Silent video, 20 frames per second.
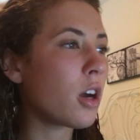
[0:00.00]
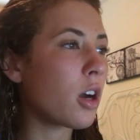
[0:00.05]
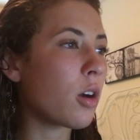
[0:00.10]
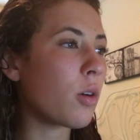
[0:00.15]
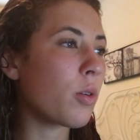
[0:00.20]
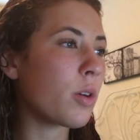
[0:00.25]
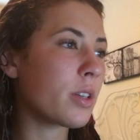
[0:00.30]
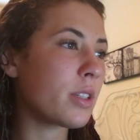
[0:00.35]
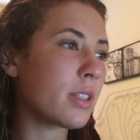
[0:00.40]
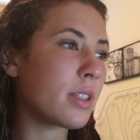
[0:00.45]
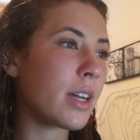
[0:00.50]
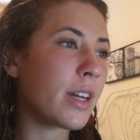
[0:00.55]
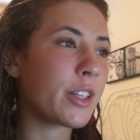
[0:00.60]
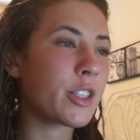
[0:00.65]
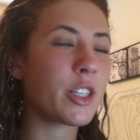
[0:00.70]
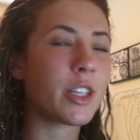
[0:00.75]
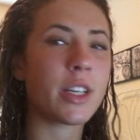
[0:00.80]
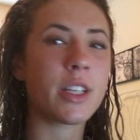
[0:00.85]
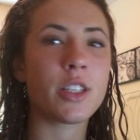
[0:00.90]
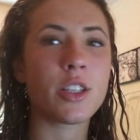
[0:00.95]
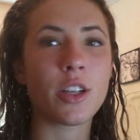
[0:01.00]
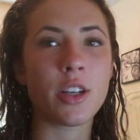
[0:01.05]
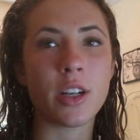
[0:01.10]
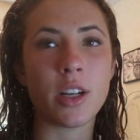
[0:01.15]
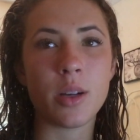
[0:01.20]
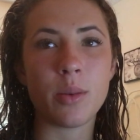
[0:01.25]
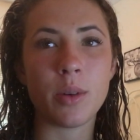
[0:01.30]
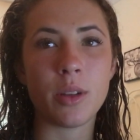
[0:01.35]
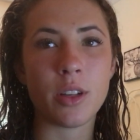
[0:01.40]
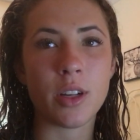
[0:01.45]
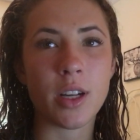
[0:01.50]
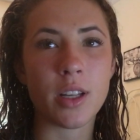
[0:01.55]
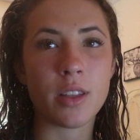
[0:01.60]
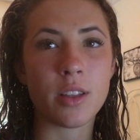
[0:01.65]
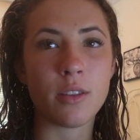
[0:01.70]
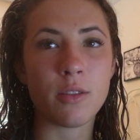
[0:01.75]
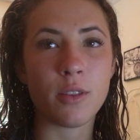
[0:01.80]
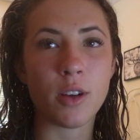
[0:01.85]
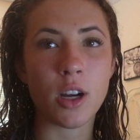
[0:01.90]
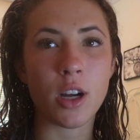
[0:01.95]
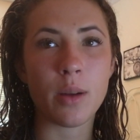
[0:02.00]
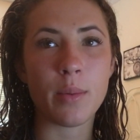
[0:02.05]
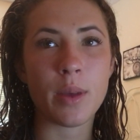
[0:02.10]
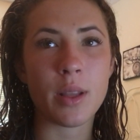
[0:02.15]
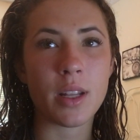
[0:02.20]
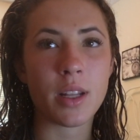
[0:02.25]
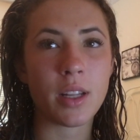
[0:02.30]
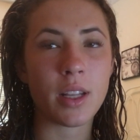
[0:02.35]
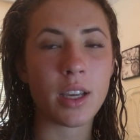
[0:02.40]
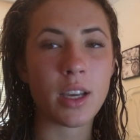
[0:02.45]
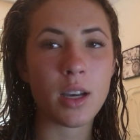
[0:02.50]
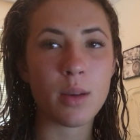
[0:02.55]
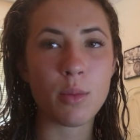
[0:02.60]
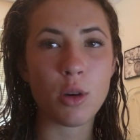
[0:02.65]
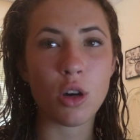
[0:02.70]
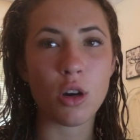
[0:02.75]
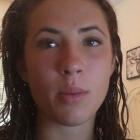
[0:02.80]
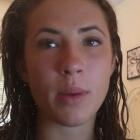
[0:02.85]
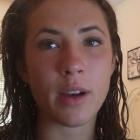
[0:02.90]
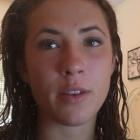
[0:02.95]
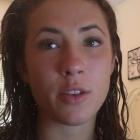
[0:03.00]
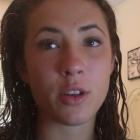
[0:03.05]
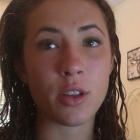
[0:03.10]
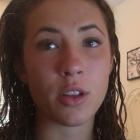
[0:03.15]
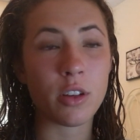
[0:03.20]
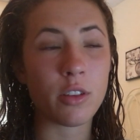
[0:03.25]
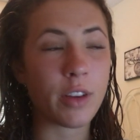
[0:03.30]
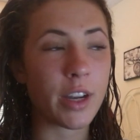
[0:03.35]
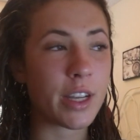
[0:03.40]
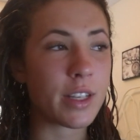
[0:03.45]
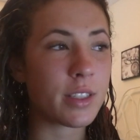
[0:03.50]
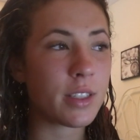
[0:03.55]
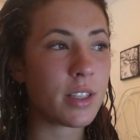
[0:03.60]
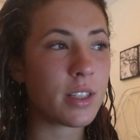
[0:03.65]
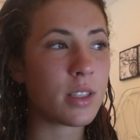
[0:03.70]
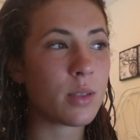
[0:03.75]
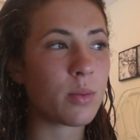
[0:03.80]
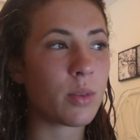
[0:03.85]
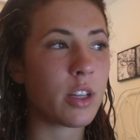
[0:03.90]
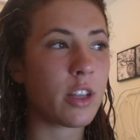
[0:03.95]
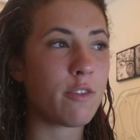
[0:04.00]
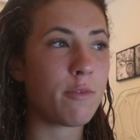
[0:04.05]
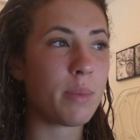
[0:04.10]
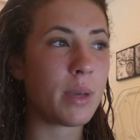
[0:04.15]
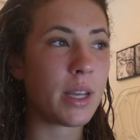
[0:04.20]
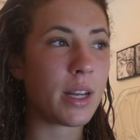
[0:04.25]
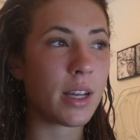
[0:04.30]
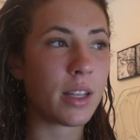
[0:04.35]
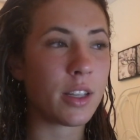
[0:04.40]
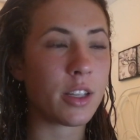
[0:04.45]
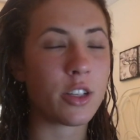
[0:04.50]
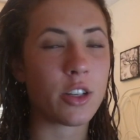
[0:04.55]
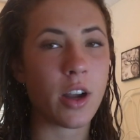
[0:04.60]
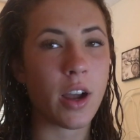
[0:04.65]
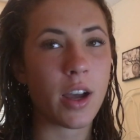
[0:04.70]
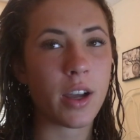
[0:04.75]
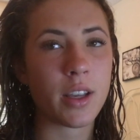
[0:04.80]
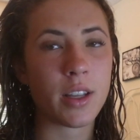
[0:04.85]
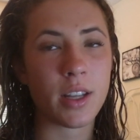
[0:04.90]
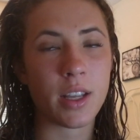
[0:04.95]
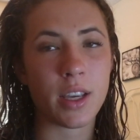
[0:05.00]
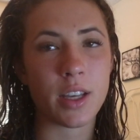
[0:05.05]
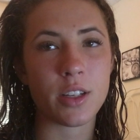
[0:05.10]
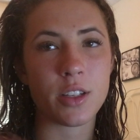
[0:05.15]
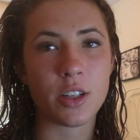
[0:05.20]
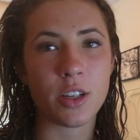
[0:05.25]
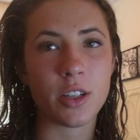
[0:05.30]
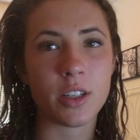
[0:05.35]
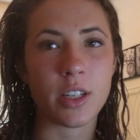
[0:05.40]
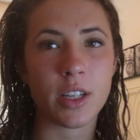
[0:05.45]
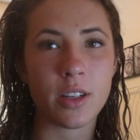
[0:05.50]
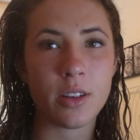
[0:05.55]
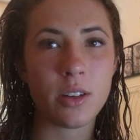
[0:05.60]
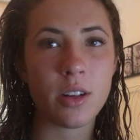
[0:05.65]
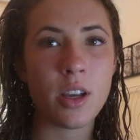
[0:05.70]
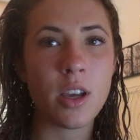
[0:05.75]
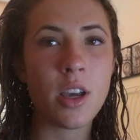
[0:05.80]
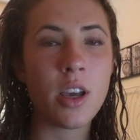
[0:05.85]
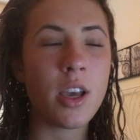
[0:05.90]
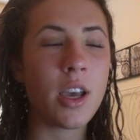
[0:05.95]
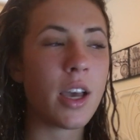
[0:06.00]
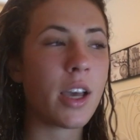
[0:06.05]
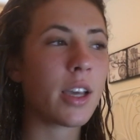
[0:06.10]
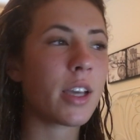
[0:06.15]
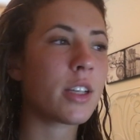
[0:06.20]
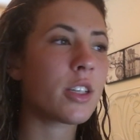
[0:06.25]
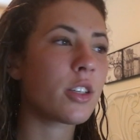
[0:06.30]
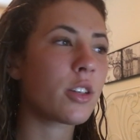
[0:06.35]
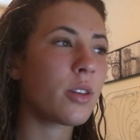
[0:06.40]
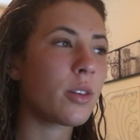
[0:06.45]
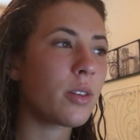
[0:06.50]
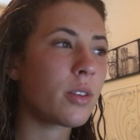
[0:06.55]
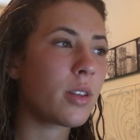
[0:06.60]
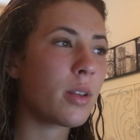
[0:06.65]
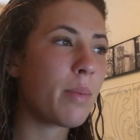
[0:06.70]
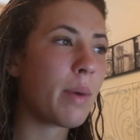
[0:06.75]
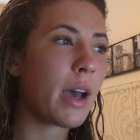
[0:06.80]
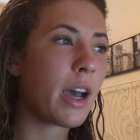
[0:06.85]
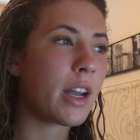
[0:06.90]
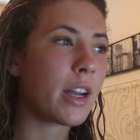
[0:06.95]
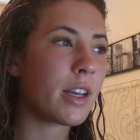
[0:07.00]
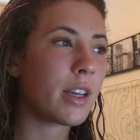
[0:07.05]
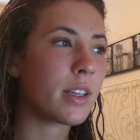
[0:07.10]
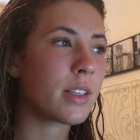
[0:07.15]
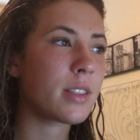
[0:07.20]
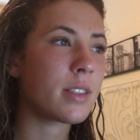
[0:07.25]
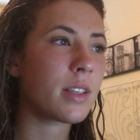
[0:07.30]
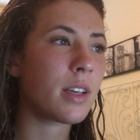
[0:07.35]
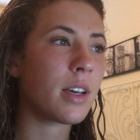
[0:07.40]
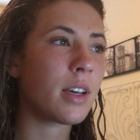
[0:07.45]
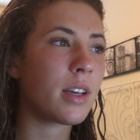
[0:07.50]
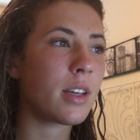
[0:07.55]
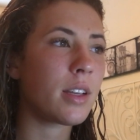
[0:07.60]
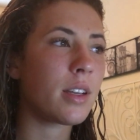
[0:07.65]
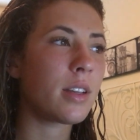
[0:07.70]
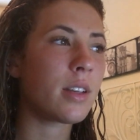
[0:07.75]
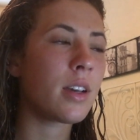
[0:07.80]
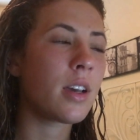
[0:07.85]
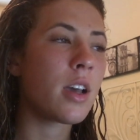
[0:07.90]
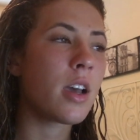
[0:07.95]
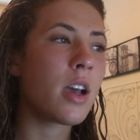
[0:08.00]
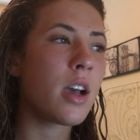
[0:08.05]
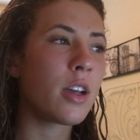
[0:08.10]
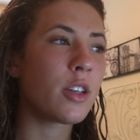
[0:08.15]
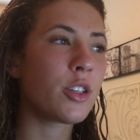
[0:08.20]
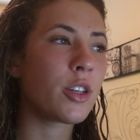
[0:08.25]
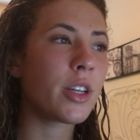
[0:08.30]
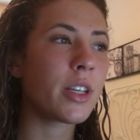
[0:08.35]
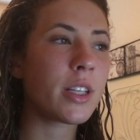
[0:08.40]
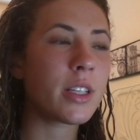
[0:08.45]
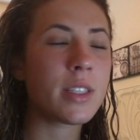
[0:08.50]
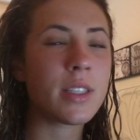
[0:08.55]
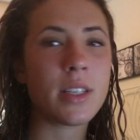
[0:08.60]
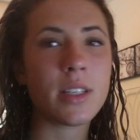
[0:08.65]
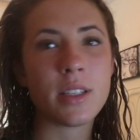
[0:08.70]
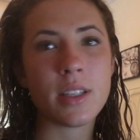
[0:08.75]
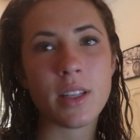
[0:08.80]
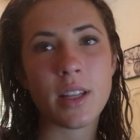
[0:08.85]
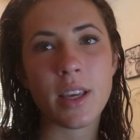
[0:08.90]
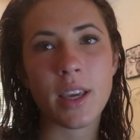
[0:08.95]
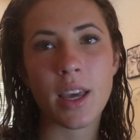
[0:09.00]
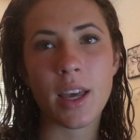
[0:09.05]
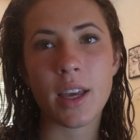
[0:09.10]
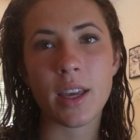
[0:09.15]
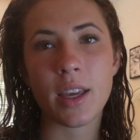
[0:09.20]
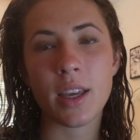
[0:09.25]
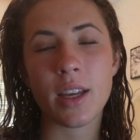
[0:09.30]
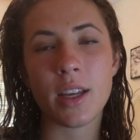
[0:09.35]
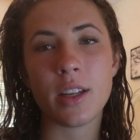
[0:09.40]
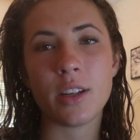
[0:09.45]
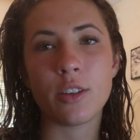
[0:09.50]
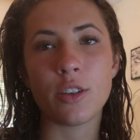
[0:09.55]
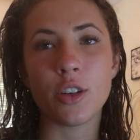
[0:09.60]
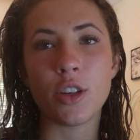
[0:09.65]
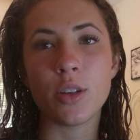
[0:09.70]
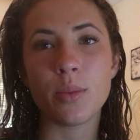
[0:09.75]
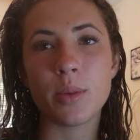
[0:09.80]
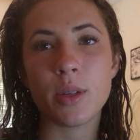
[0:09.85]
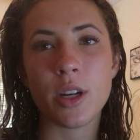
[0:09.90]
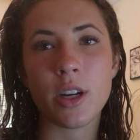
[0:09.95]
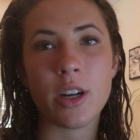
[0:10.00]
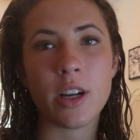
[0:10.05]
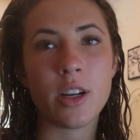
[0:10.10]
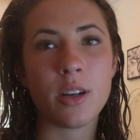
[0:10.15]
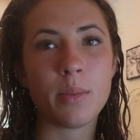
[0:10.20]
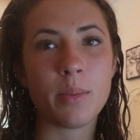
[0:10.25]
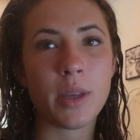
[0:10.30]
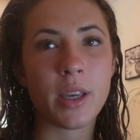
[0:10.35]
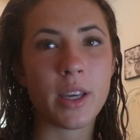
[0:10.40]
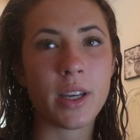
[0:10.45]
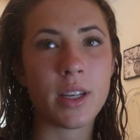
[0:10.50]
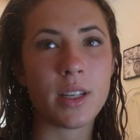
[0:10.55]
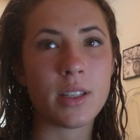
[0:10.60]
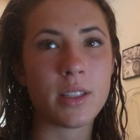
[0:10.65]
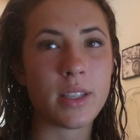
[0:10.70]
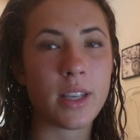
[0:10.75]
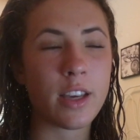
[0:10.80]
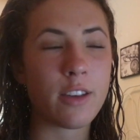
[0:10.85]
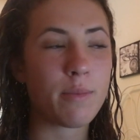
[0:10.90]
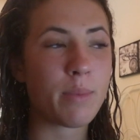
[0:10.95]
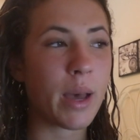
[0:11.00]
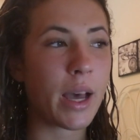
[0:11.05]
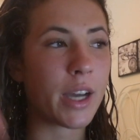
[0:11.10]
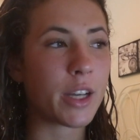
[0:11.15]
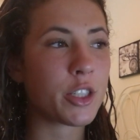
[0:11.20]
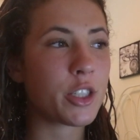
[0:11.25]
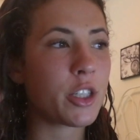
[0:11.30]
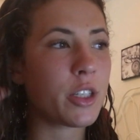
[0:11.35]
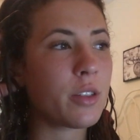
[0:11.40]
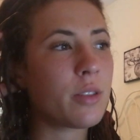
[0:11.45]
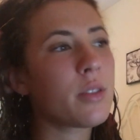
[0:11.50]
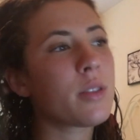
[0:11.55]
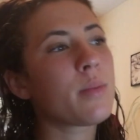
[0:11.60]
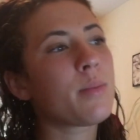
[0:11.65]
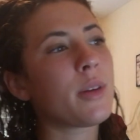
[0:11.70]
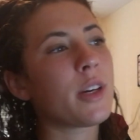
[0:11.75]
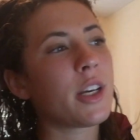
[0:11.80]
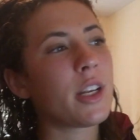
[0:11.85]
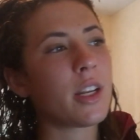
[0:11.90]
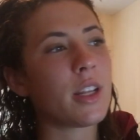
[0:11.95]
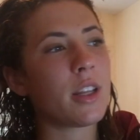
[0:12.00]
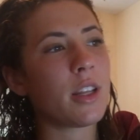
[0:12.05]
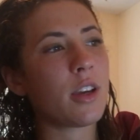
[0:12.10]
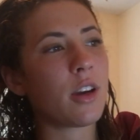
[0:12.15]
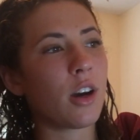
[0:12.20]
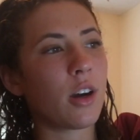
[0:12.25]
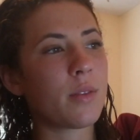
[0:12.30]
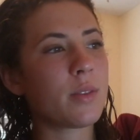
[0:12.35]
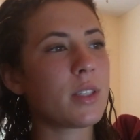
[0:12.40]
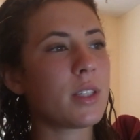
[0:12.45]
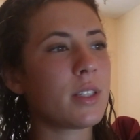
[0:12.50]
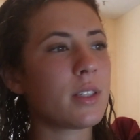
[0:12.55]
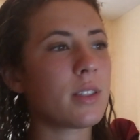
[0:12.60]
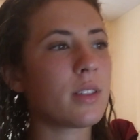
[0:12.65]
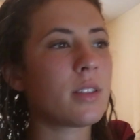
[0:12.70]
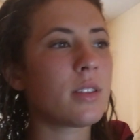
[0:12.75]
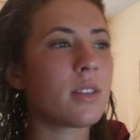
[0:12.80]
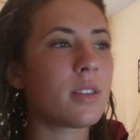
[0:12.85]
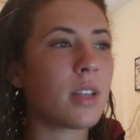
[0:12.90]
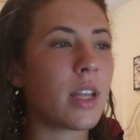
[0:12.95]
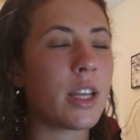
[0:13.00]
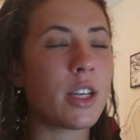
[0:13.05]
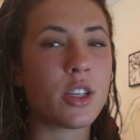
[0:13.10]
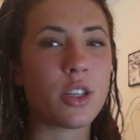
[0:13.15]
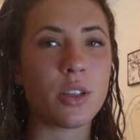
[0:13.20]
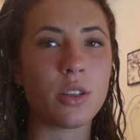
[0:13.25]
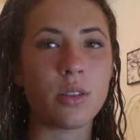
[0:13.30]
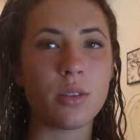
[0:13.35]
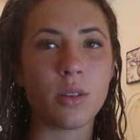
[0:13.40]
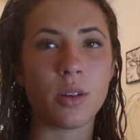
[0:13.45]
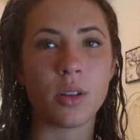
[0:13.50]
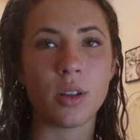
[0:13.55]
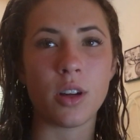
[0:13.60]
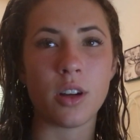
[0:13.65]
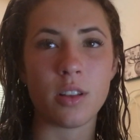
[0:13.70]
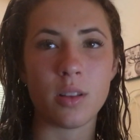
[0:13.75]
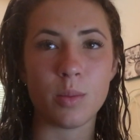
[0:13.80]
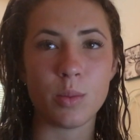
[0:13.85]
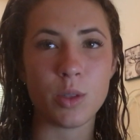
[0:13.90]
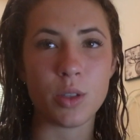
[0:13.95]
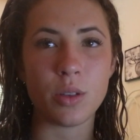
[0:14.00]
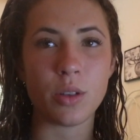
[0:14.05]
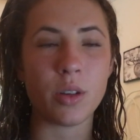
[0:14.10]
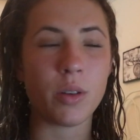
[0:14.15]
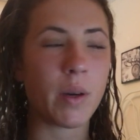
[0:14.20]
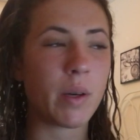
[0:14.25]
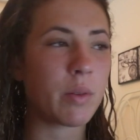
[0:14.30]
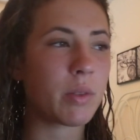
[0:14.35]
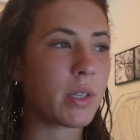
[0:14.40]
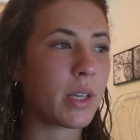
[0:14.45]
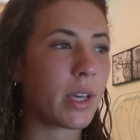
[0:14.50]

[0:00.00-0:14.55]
our horses actually get turned out when they're at the farm, and then they come home after their races when they've been at the track, and they get turned out and get to go in the paddocks. And during the season they can't get group turnout because they have back shoes, but in the off seasons they do, a lot of them do go out